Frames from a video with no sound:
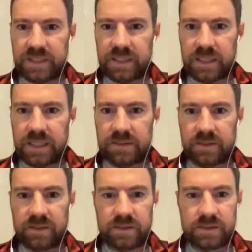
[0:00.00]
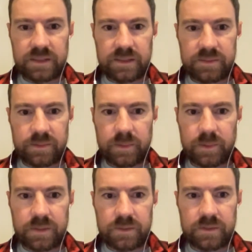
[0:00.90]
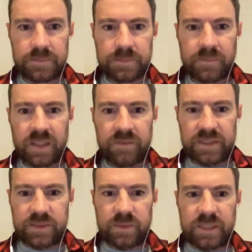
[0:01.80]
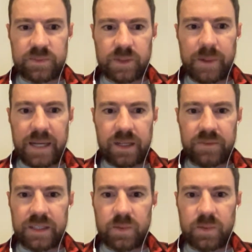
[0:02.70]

in class honors. Yeah, that's what we want. This is we're back on the